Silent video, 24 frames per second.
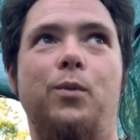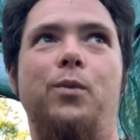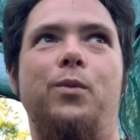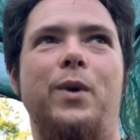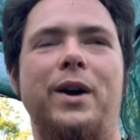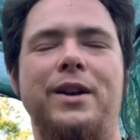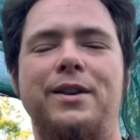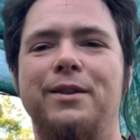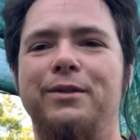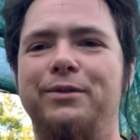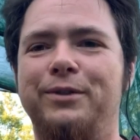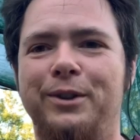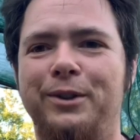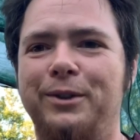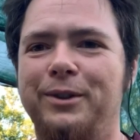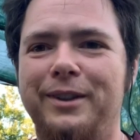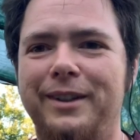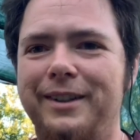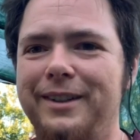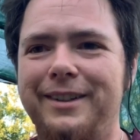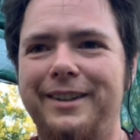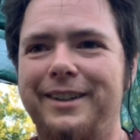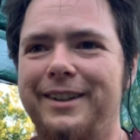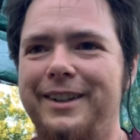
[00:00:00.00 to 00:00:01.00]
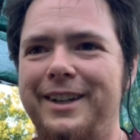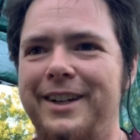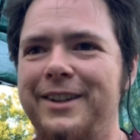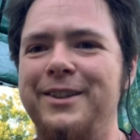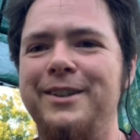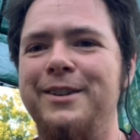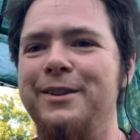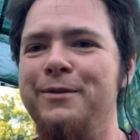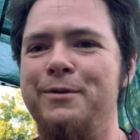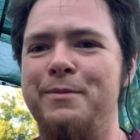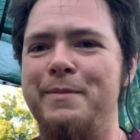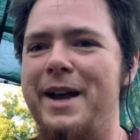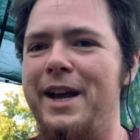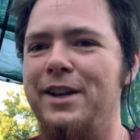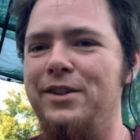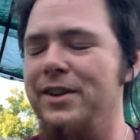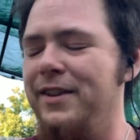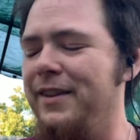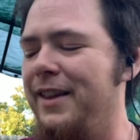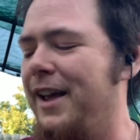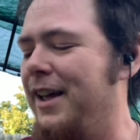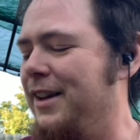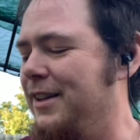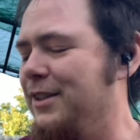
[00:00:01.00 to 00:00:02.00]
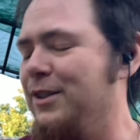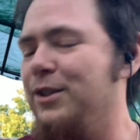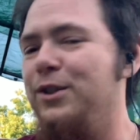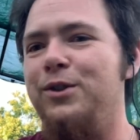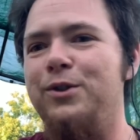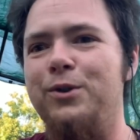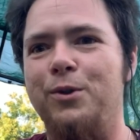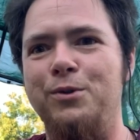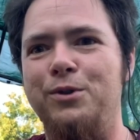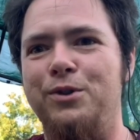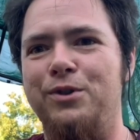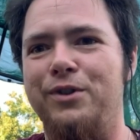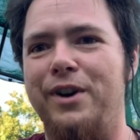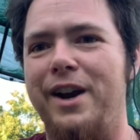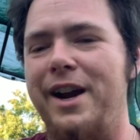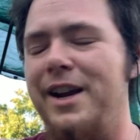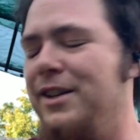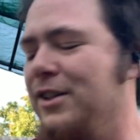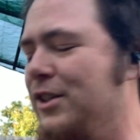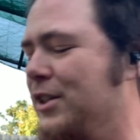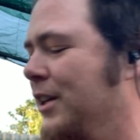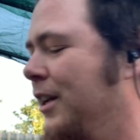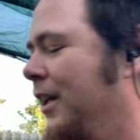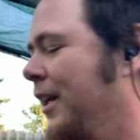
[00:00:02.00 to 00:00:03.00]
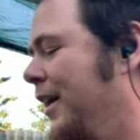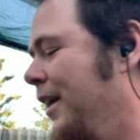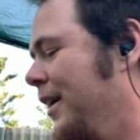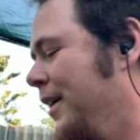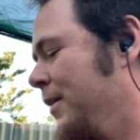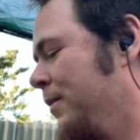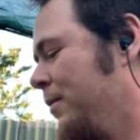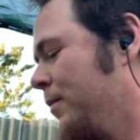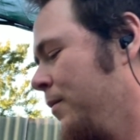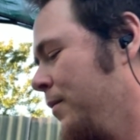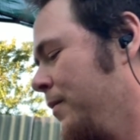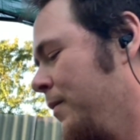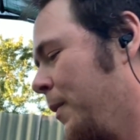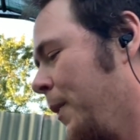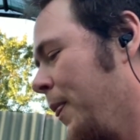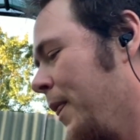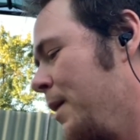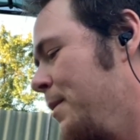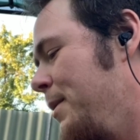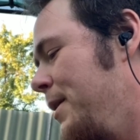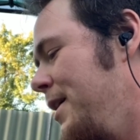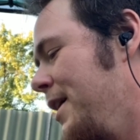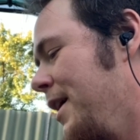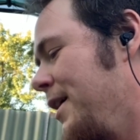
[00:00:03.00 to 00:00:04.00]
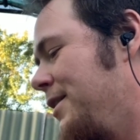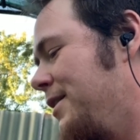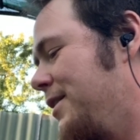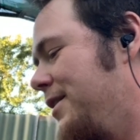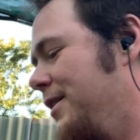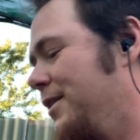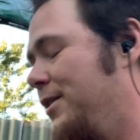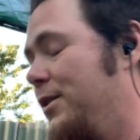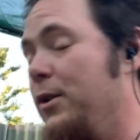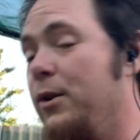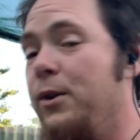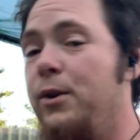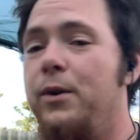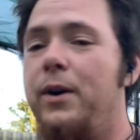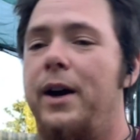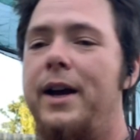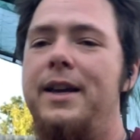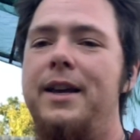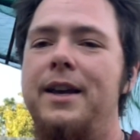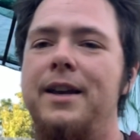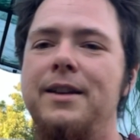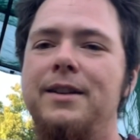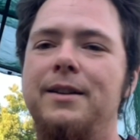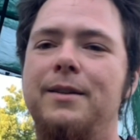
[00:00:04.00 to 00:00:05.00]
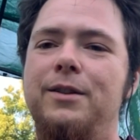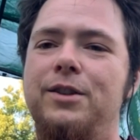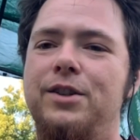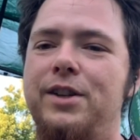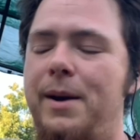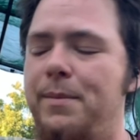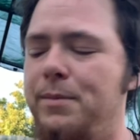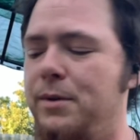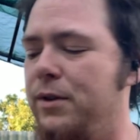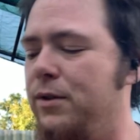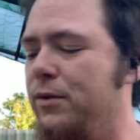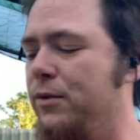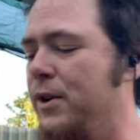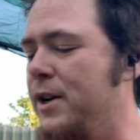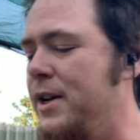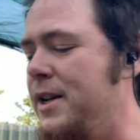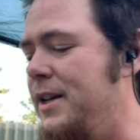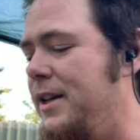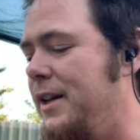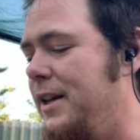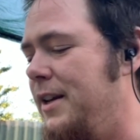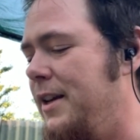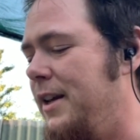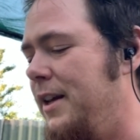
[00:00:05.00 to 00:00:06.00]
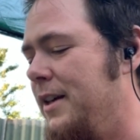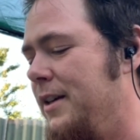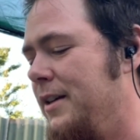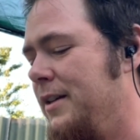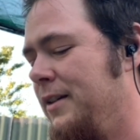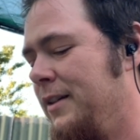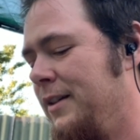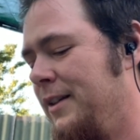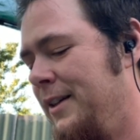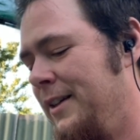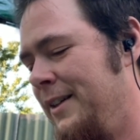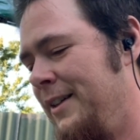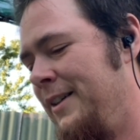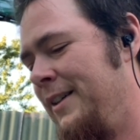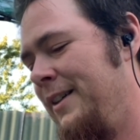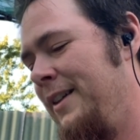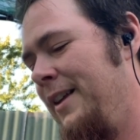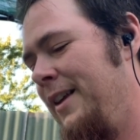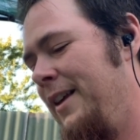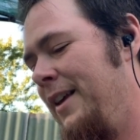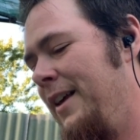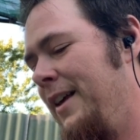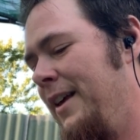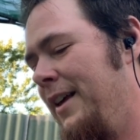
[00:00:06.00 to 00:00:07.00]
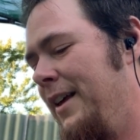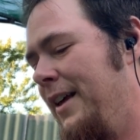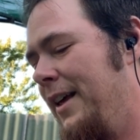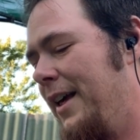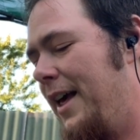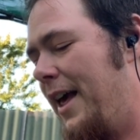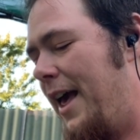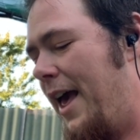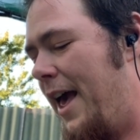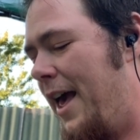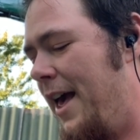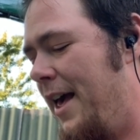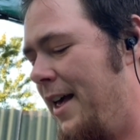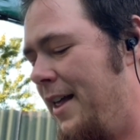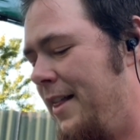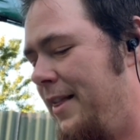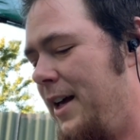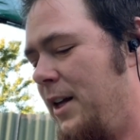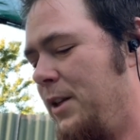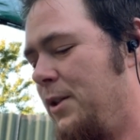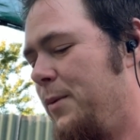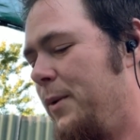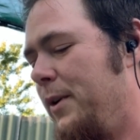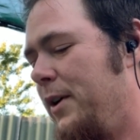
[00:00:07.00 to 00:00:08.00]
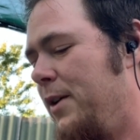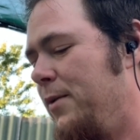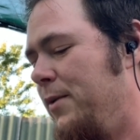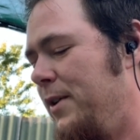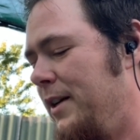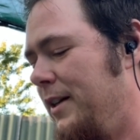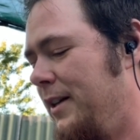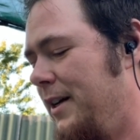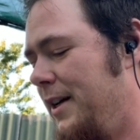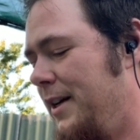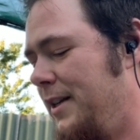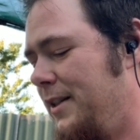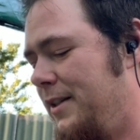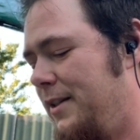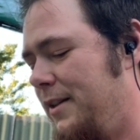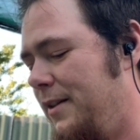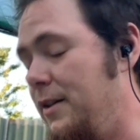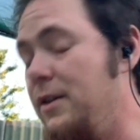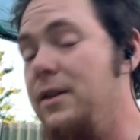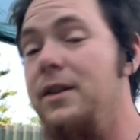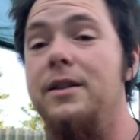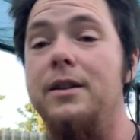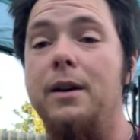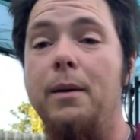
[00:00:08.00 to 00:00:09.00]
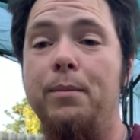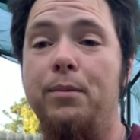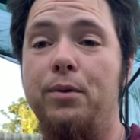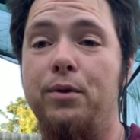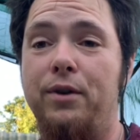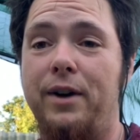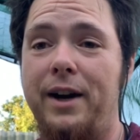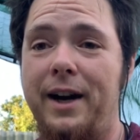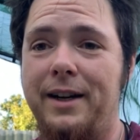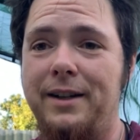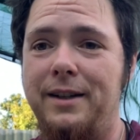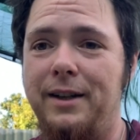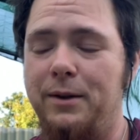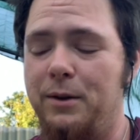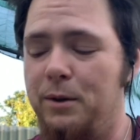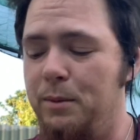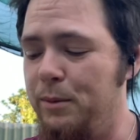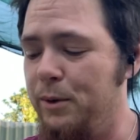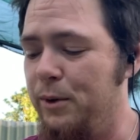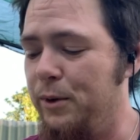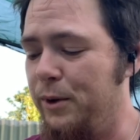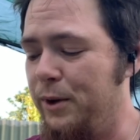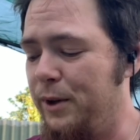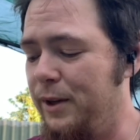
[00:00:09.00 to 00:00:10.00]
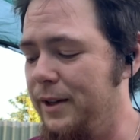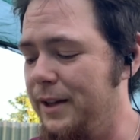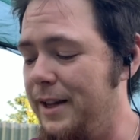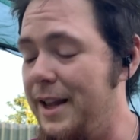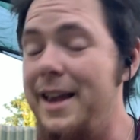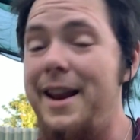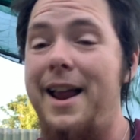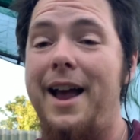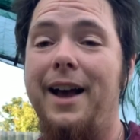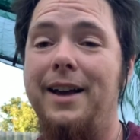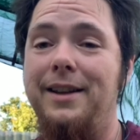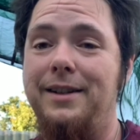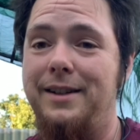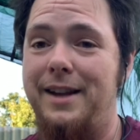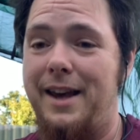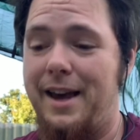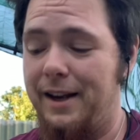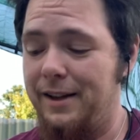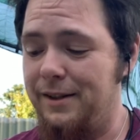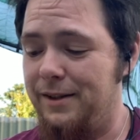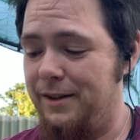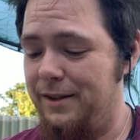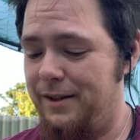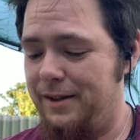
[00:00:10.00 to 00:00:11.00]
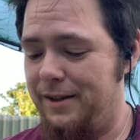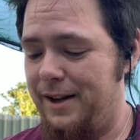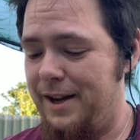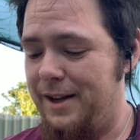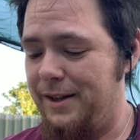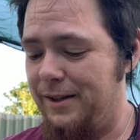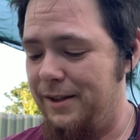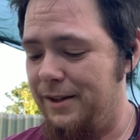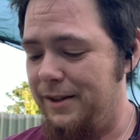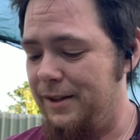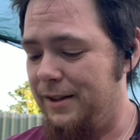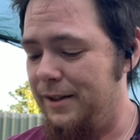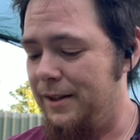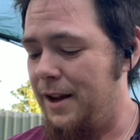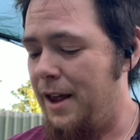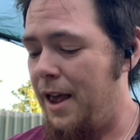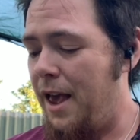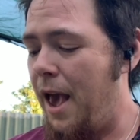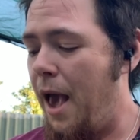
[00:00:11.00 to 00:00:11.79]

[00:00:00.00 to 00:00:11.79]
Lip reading: Wonderful. Couldn't have imagined that. So strange. But yes, so I hit chapter 3 in here, and that's when I realized this is a practical book. It has exercises.